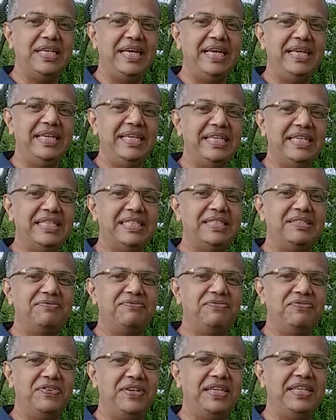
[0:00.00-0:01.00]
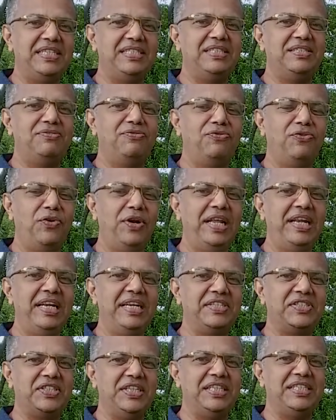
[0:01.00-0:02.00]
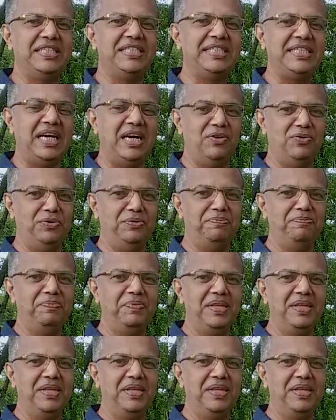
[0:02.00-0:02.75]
India's first fully literate town,